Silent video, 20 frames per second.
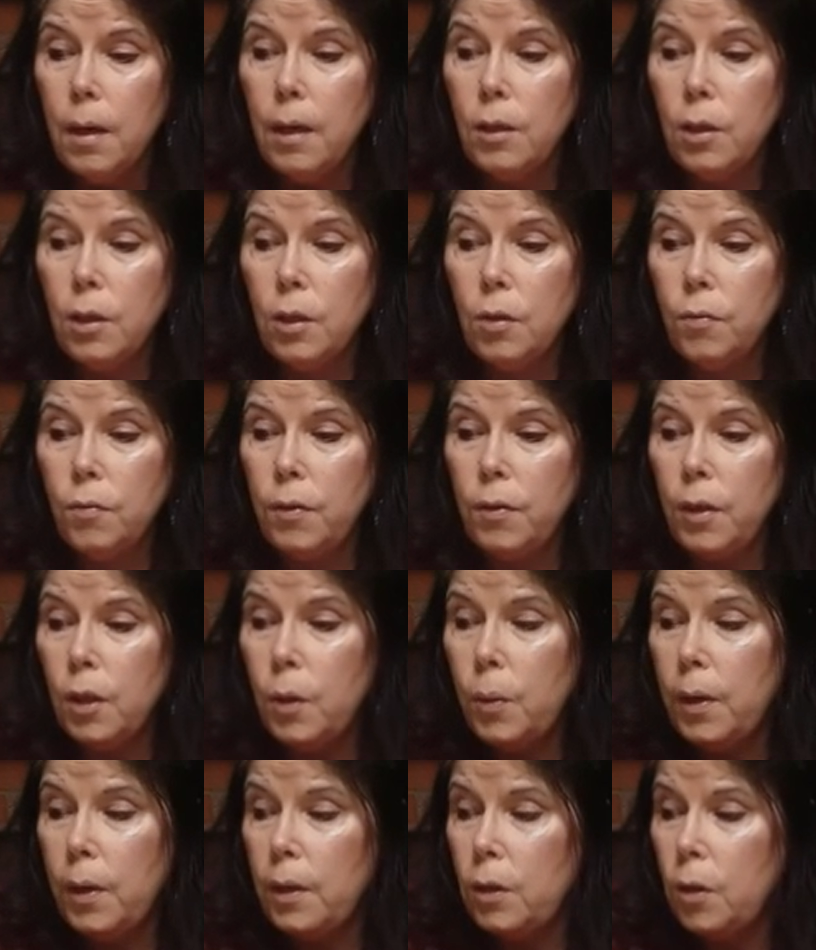It's just a really
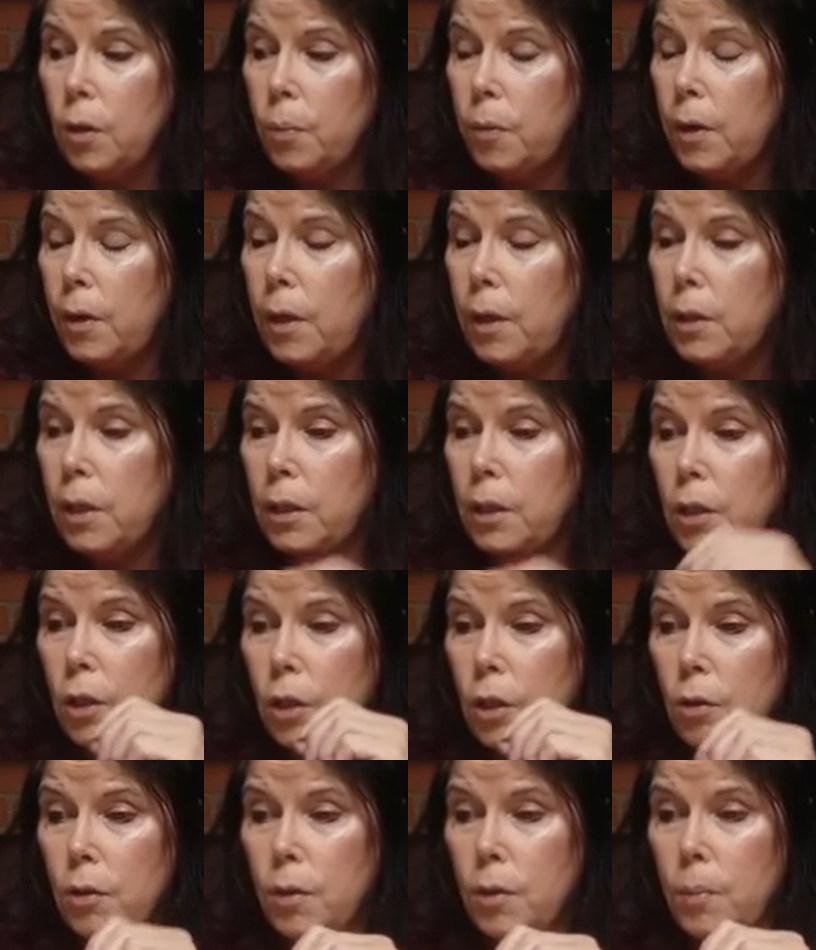quick little project to
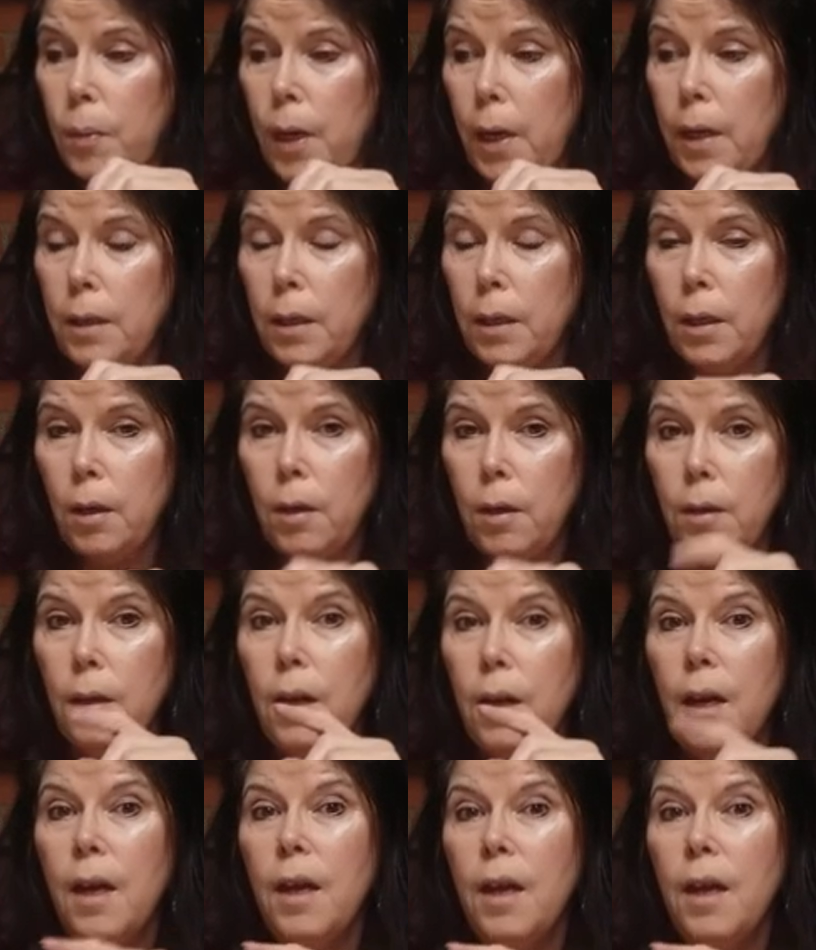do some binding on.